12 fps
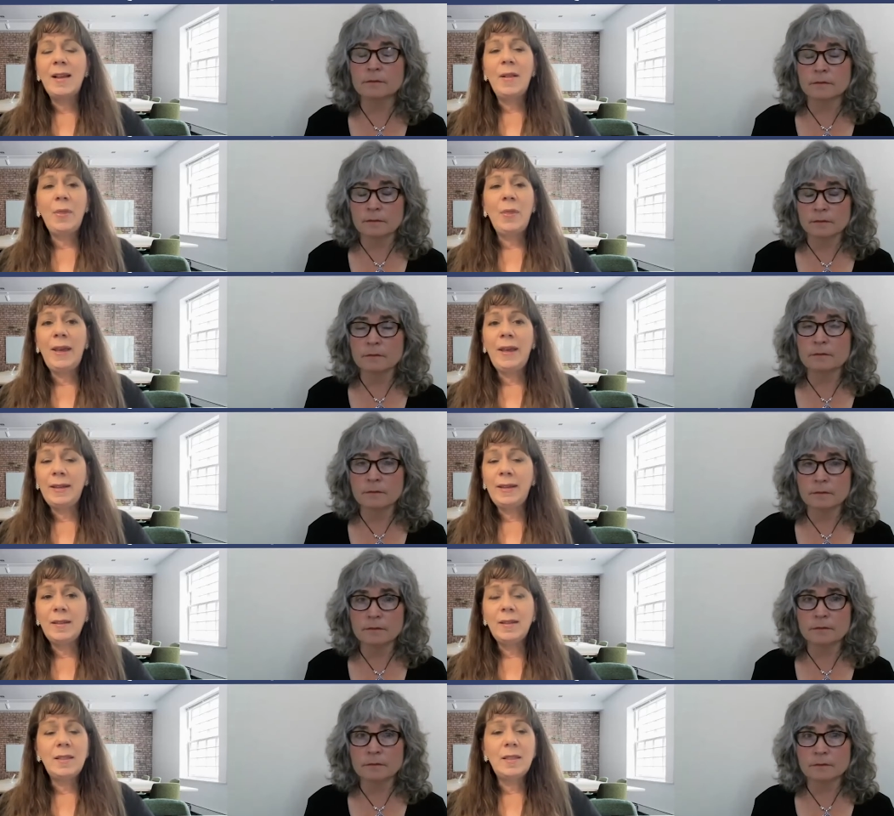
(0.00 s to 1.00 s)

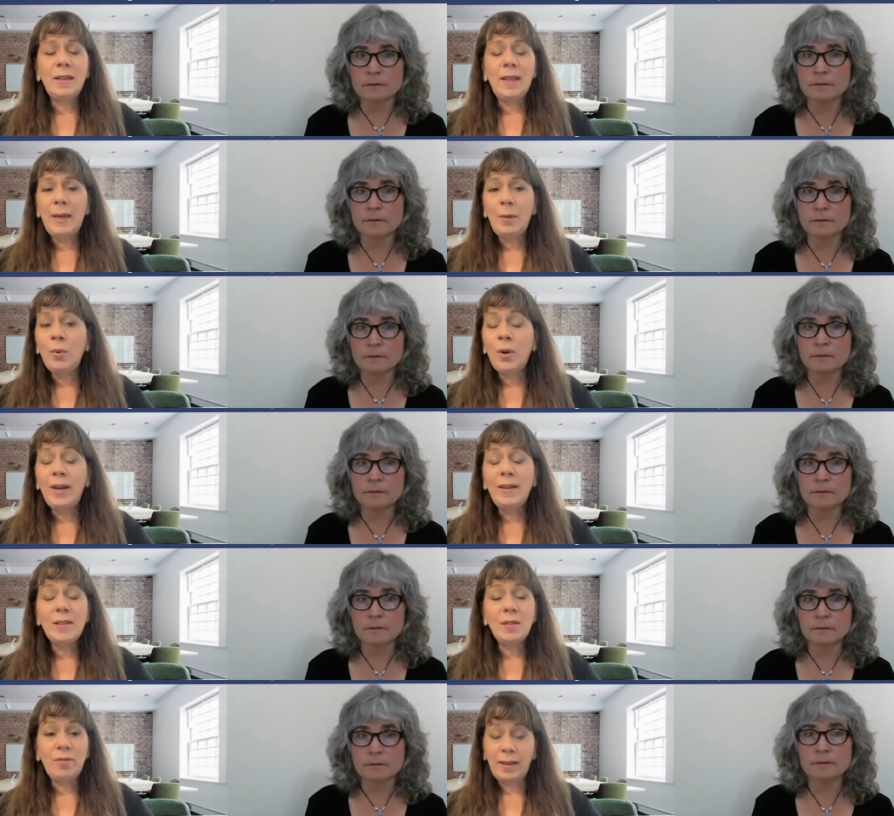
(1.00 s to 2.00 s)
Speaker 1: They delay
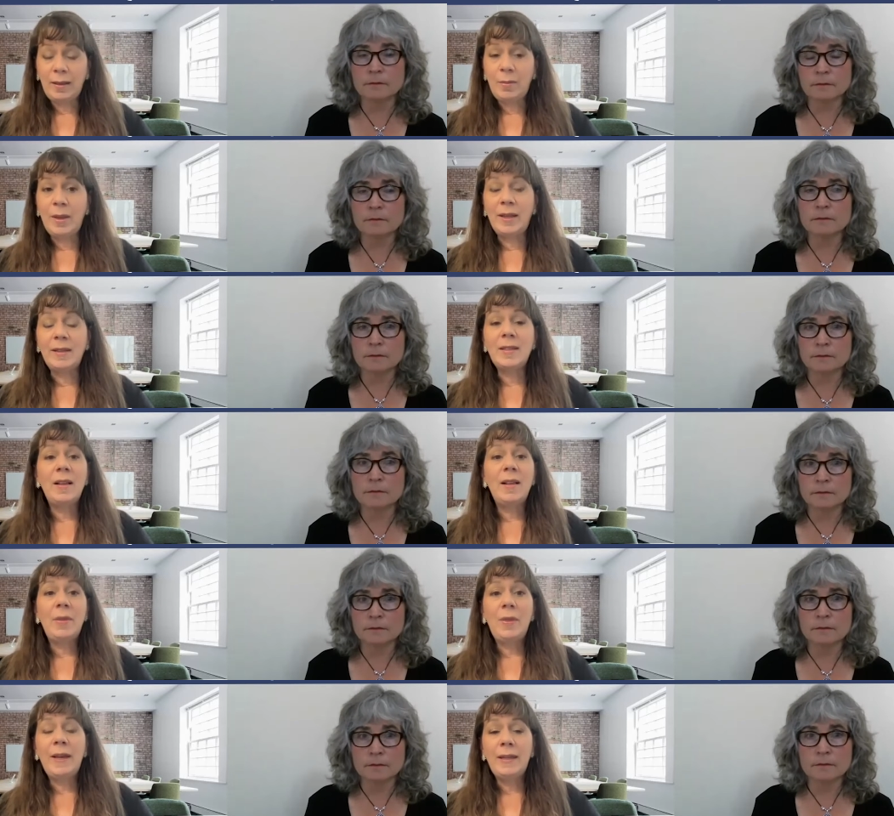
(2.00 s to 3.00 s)
brain development.
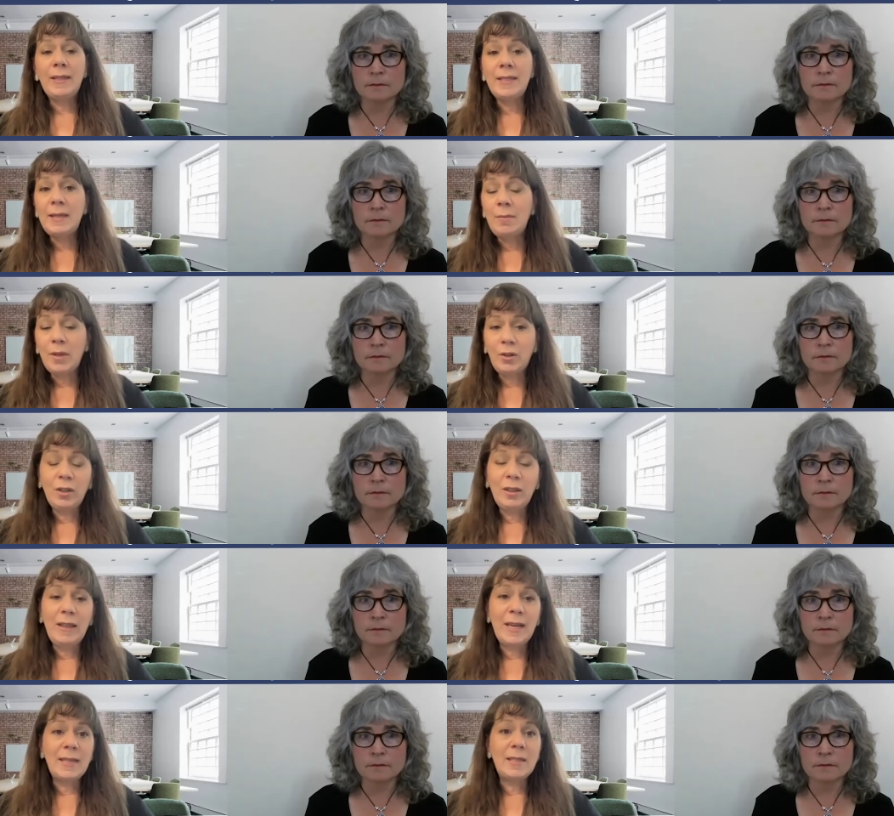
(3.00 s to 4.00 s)
They
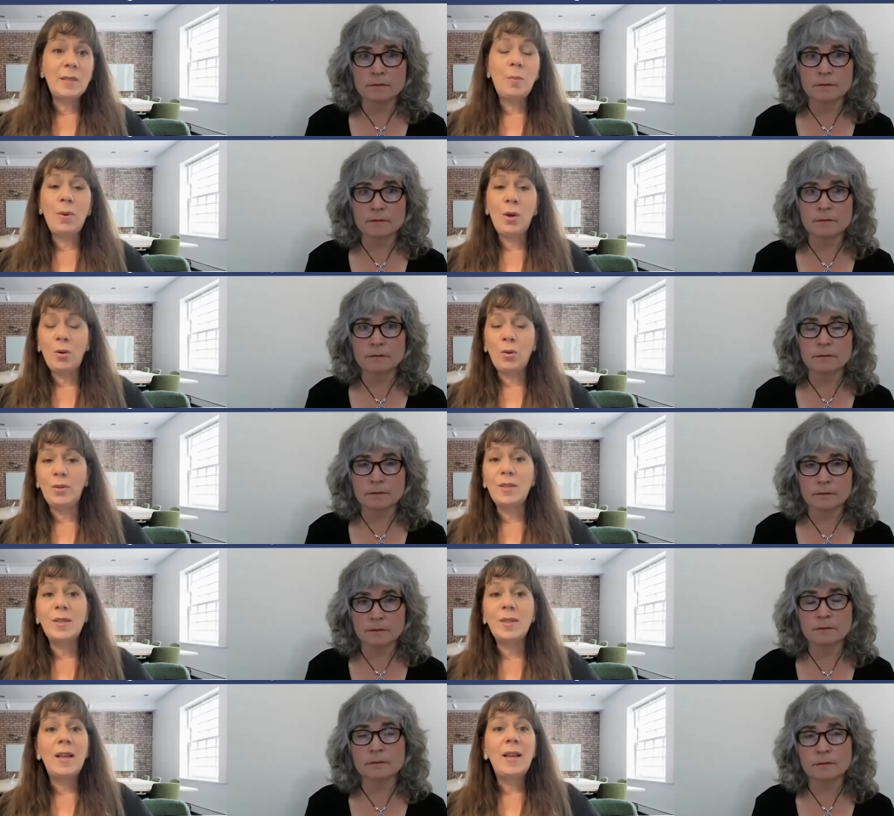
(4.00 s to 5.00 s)
demineralize
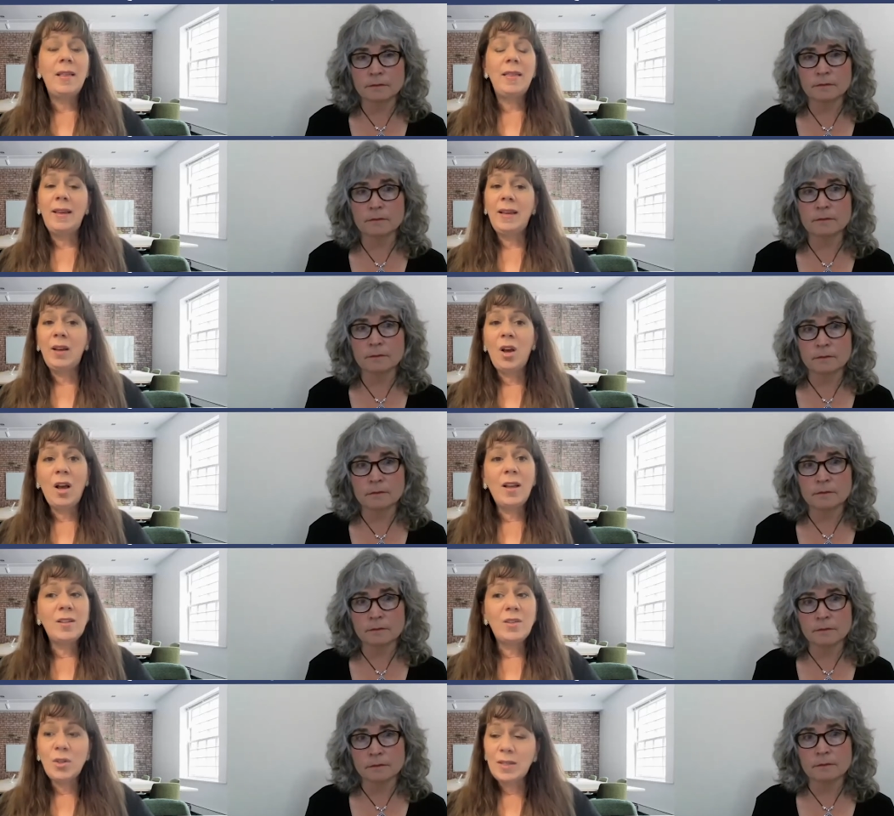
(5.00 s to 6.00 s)
bones. They
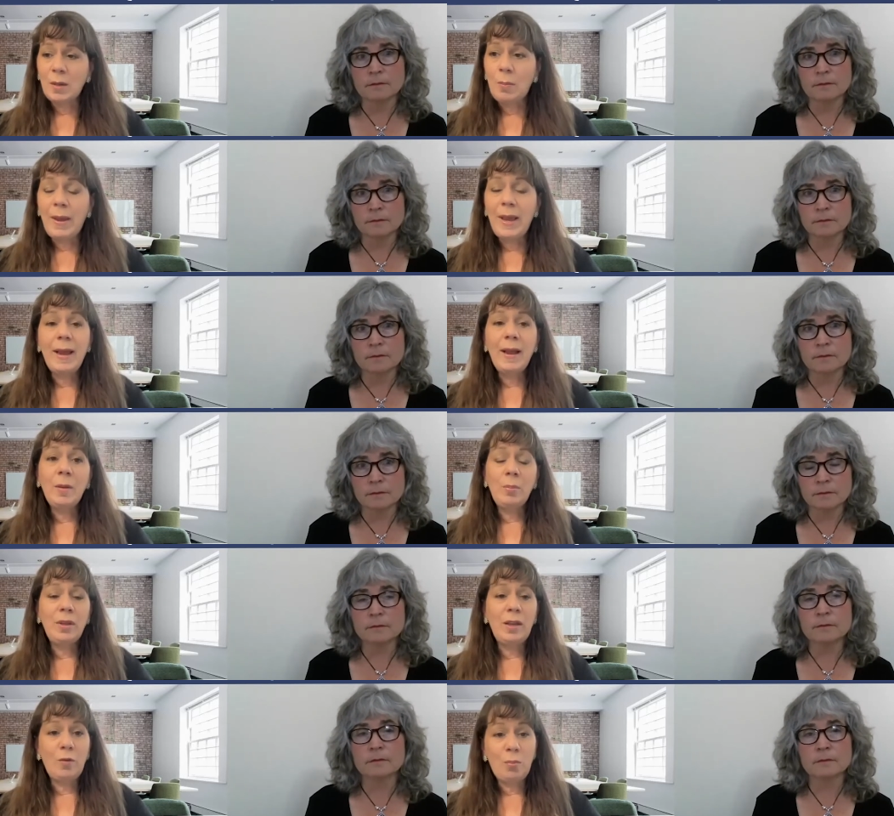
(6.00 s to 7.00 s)
cause just a
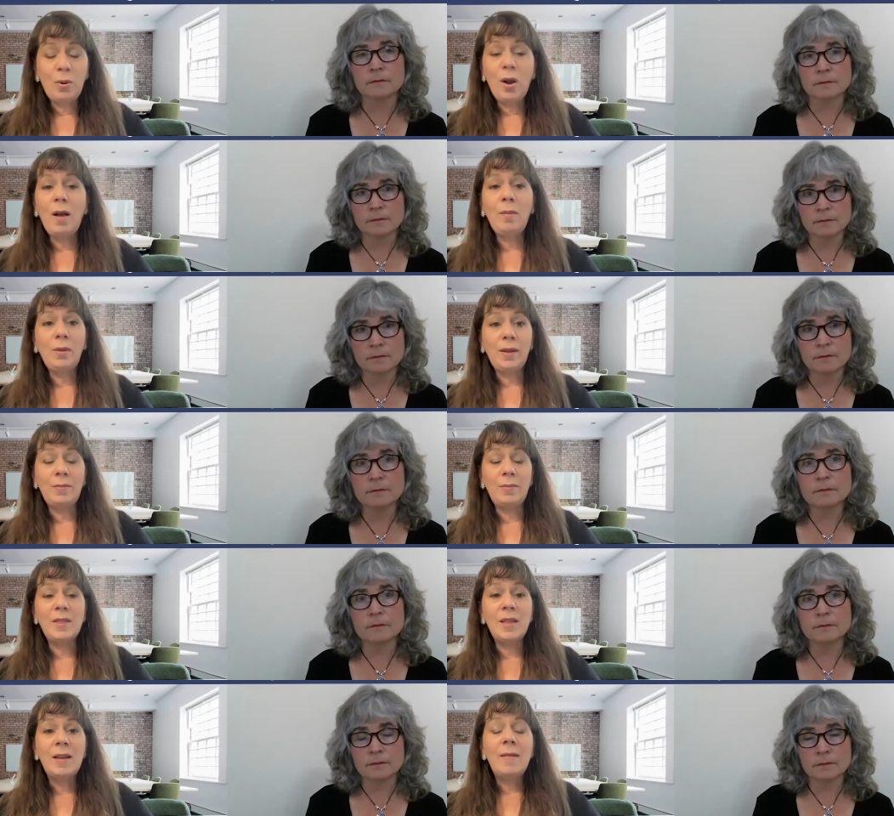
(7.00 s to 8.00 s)
panoply of
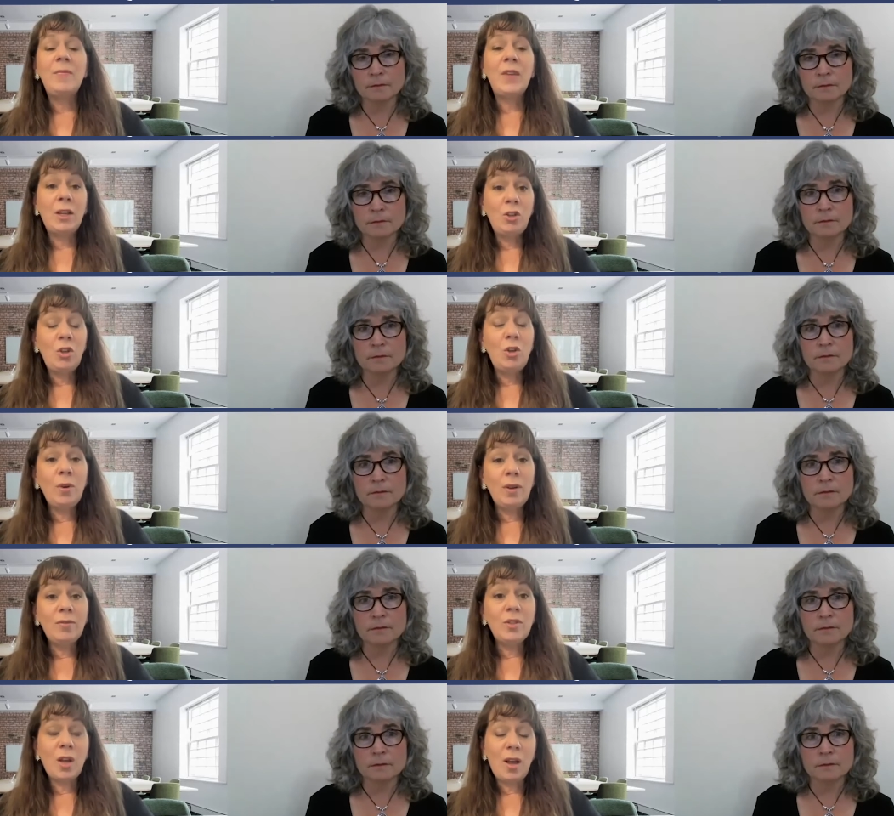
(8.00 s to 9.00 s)
problems. And you
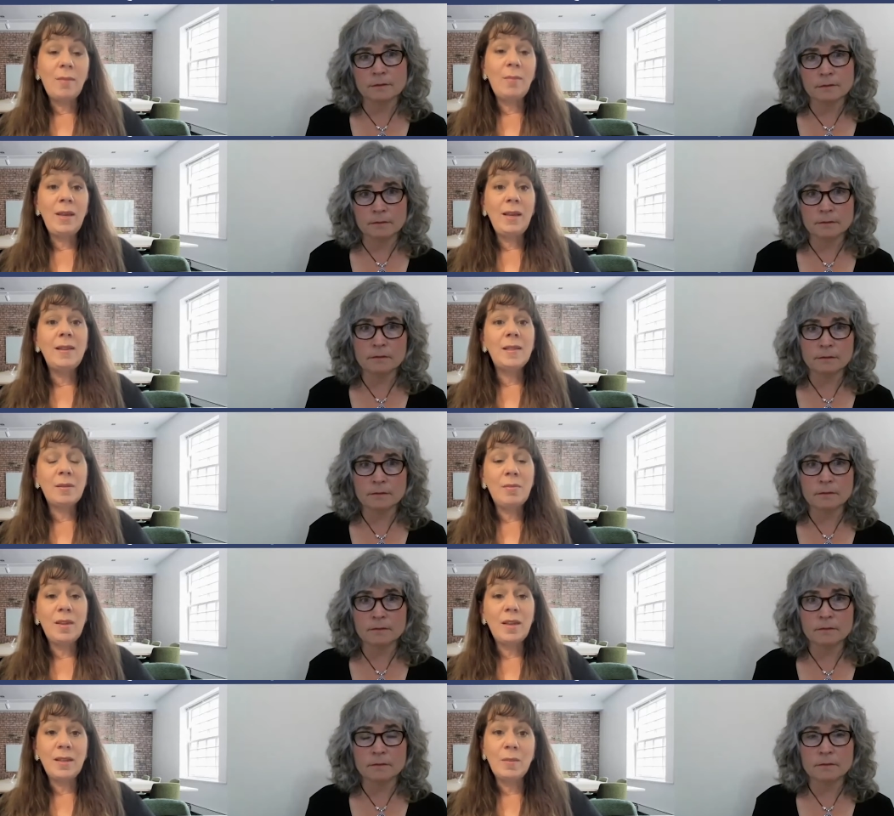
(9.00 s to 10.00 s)
have taught me some
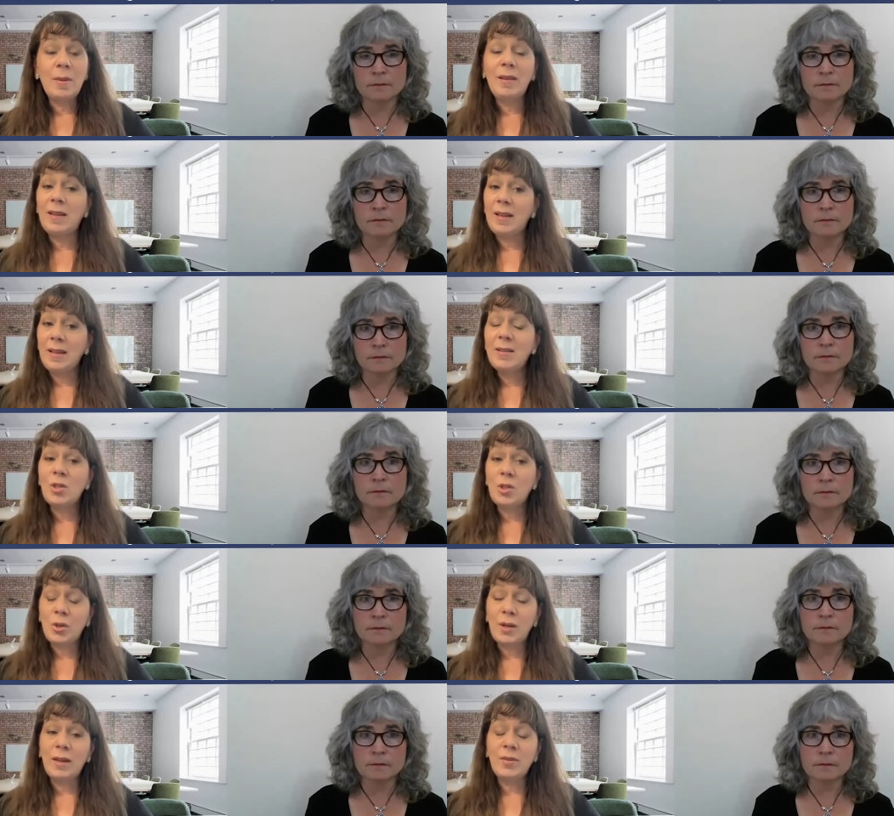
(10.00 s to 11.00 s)
things about the
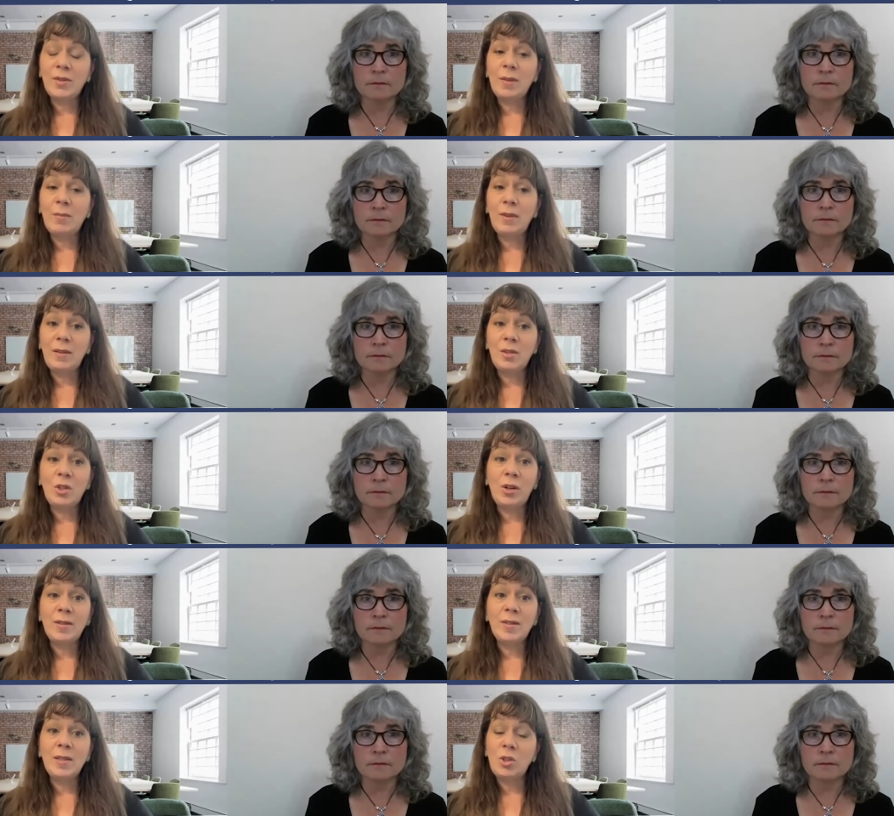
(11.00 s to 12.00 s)
history of some of these
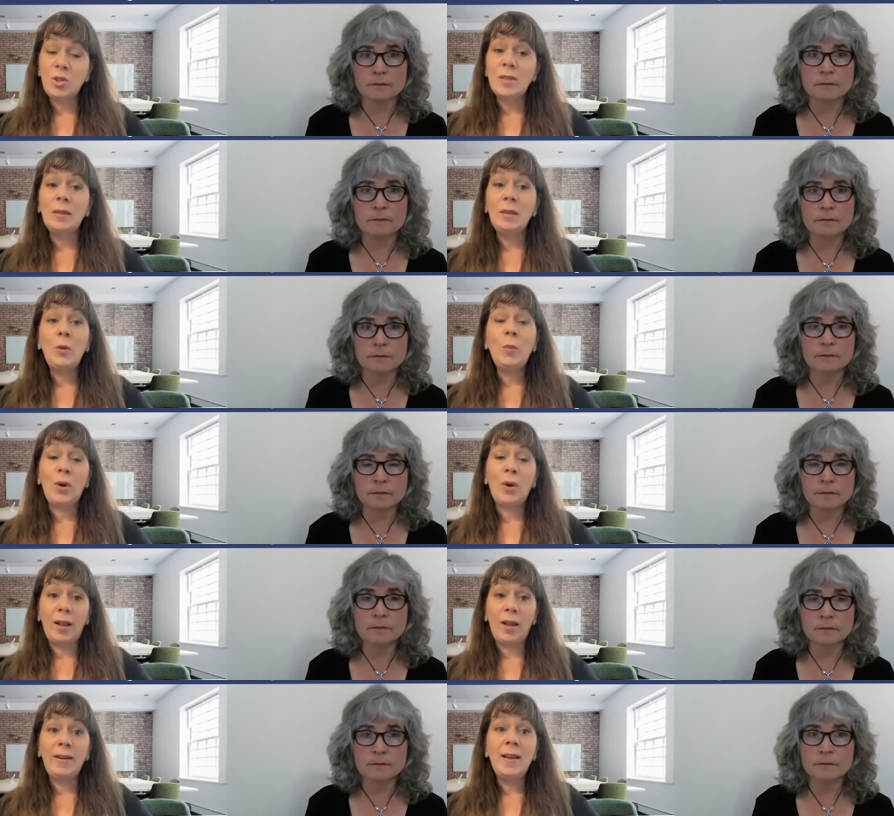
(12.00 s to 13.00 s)
drugs, such as
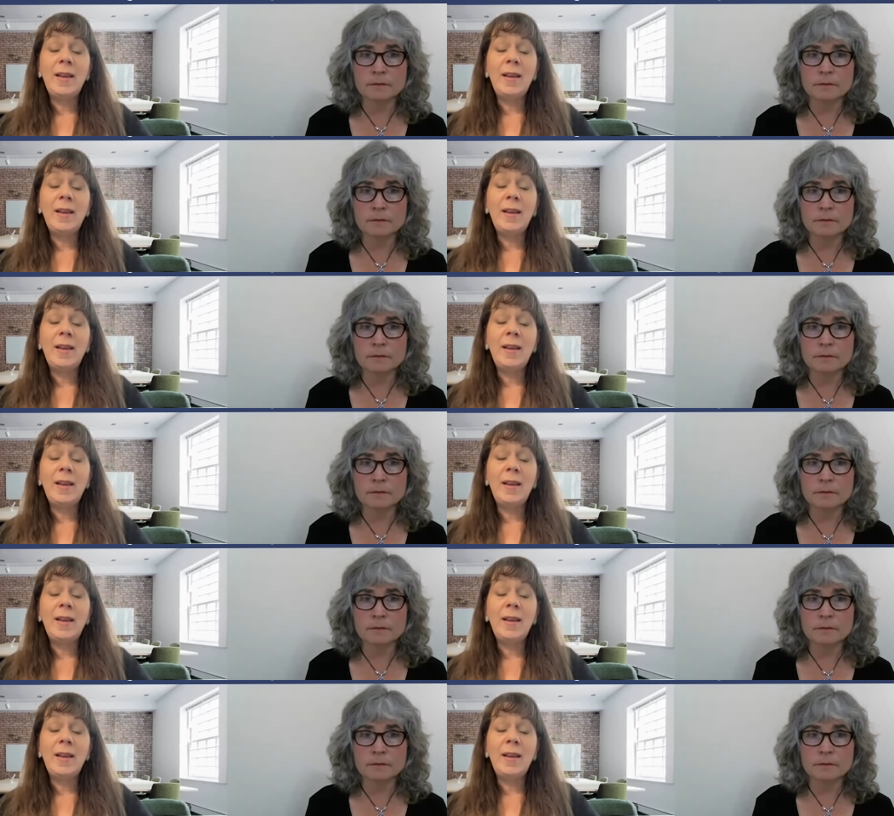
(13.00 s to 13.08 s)
Lupron.